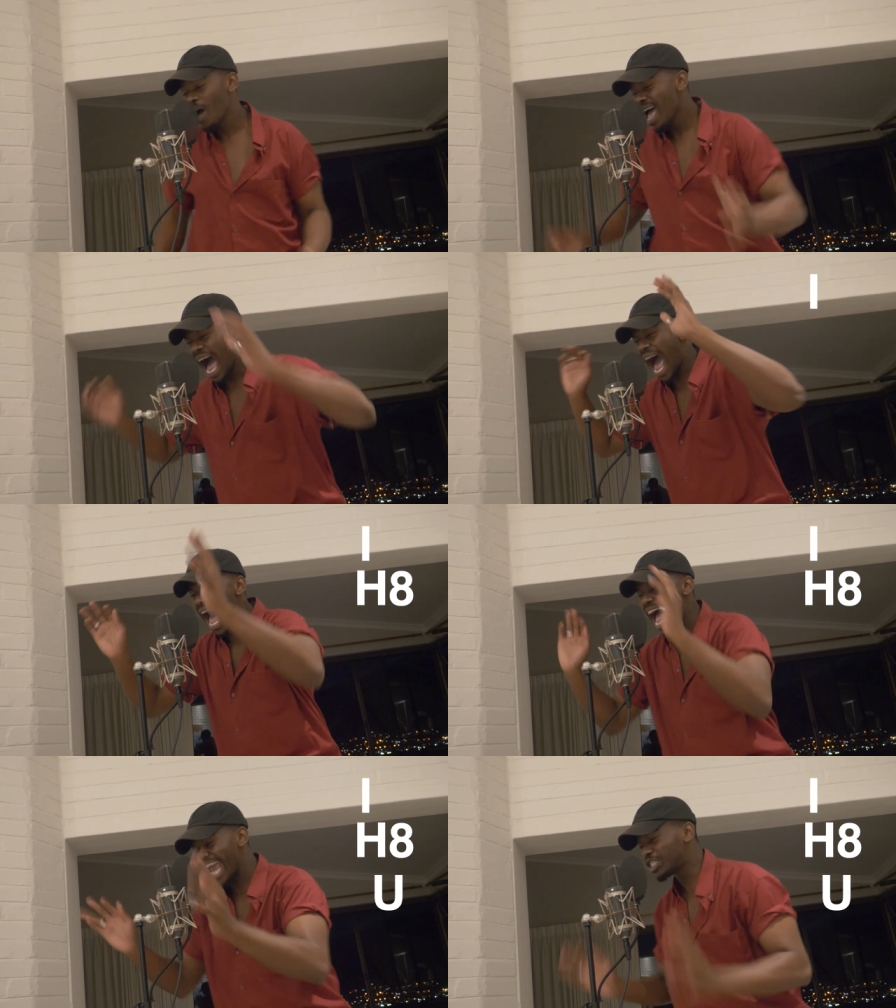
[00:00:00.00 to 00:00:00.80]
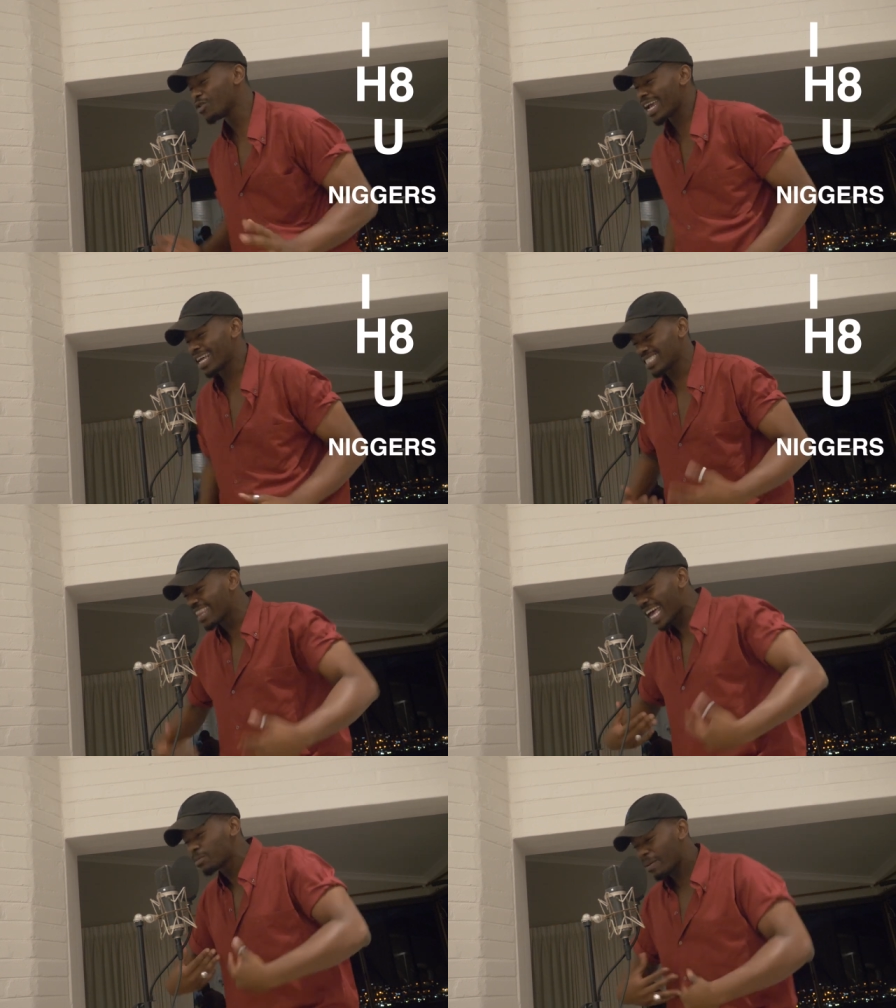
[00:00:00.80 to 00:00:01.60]
Oh. I hate you niggas
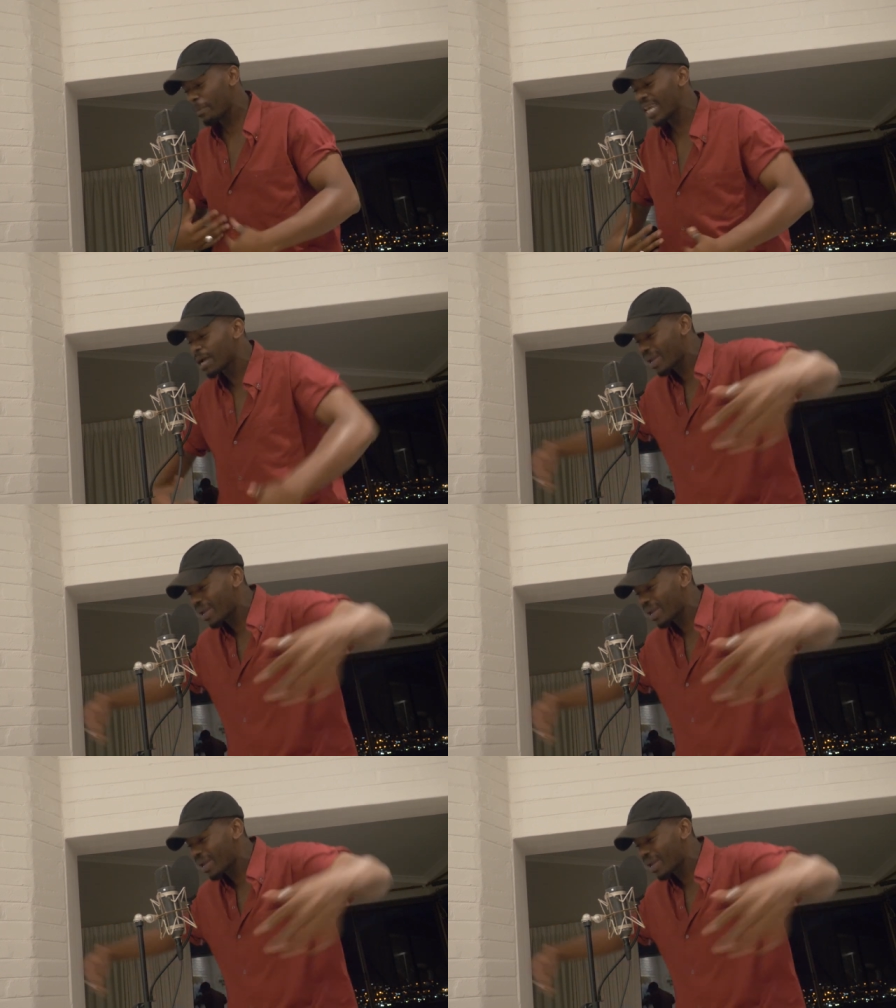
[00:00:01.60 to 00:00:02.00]
and that's me being